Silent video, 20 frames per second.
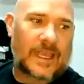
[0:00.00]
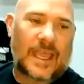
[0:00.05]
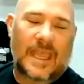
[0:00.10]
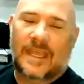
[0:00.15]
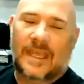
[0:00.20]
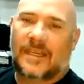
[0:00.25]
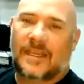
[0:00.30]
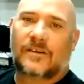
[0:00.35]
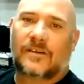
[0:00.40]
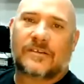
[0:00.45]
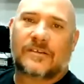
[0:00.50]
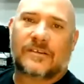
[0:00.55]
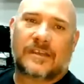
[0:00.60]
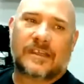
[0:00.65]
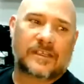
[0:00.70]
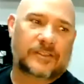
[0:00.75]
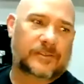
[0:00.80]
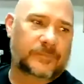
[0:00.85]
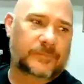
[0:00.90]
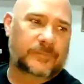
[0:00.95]
And here's the
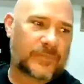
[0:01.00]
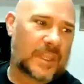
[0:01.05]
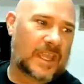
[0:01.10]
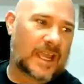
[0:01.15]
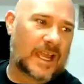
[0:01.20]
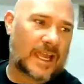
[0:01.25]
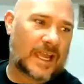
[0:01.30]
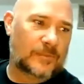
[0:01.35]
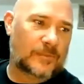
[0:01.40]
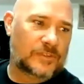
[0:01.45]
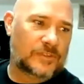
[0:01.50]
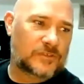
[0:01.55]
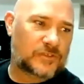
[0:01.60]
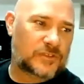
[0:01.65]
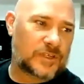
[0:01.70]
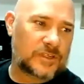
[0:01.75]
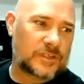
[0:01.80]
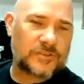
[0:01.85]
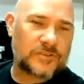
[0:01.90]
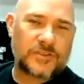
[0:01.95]
deal. I was
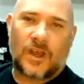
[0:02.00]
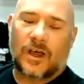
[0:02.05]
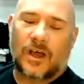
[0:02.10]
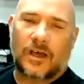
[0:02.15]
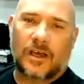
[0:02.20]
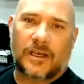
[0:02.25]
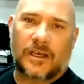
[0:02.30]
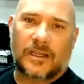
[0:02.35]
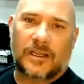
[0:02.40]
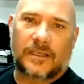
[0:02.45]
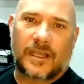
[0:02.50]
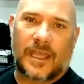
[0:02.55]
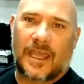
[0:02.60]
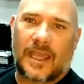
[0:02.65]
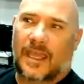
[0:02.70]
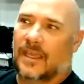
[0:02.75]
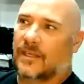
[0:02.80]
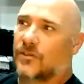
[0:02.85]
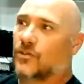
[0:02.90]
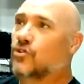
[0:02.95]
just on
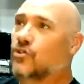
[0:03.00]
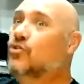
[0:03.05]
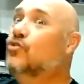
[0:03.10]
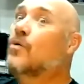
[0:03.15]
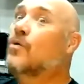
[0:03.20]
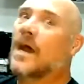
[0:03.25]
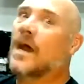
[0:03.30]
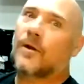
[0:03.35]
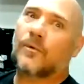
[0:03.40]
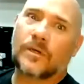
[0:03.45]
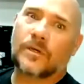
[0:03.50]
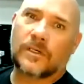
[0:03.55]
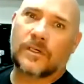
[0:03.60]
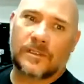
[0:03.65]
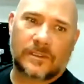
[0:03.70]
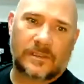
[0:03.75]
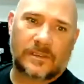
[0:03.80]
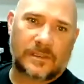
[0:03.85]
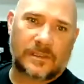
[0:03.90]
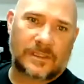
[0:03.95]
a 2-hour
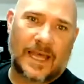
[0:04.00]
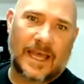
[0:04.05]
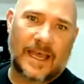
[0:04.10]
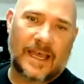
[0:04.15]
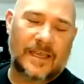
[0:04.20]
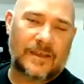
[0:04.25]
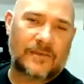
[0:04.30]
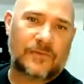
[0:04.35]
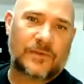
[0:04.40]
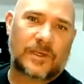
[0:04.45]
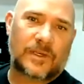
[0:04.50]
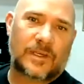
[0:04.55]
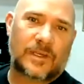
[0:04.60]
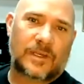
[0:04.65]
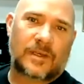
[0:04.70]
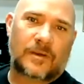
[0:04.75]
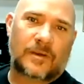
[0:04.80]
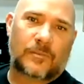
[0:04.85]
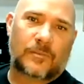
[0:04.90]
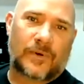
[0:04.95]
live
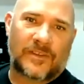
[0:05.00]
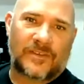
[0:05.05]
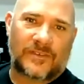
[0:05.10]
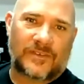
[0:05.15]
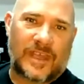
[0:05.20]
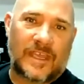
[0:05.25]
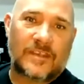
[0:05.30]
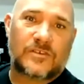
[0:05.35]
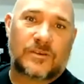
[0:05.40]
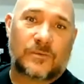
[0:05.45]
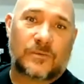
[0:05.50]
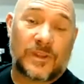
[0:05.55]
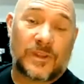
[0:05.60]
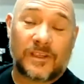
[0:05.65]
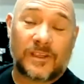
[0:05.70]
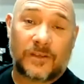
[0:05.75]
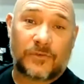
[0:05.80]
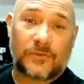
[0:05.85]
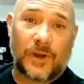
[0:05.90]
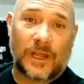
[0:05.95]
presentation with
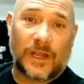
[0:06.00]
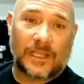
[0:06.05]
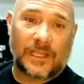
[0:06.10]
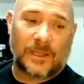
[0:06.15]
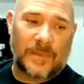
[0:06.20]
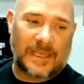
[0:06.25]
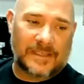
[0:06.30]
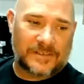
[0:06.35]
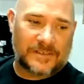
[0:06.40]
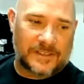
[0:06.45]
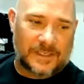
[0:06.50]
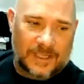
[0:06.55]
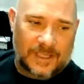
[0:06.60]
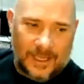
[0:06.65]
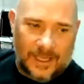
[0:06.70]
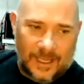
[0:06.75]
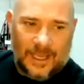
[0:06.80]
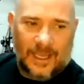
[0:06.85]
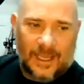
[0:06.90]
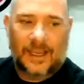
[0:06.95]
Lifter LMS.
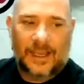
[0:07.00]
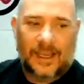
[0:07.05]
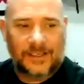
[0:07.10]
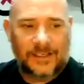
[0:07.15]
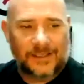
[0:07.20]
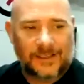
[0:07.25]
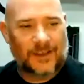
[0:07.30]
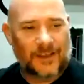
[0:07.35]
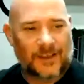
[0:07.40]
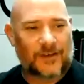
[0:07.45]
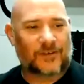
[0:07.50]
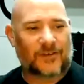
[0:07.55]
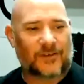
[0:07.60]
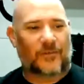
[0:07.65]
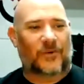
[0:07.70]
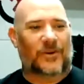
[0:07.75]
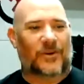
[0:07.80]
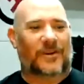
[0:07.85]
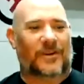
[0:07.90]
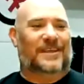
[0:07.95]
You can tell because I'm
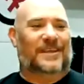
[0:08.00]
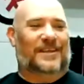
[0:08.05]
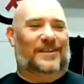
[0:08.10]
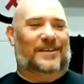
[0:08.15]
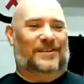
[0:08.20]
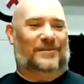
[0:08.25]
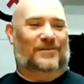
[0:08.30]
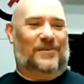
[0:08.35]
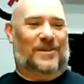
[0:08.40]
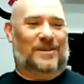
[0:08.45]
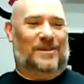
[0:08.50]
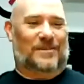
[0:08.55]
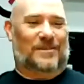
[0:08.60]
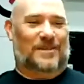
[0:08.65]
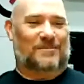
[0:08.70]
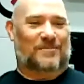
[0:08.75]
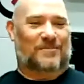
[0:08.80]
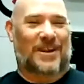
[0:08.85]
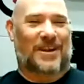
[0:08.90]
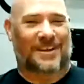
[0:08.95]
wearing the Lifter
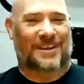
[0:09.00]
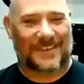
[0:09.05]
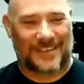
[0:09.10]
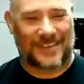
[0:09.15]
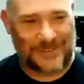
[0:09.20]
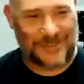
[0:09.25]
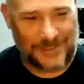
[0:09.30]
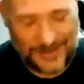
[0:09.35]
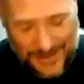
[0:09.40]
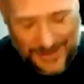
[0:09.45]
LMS branded t-shirt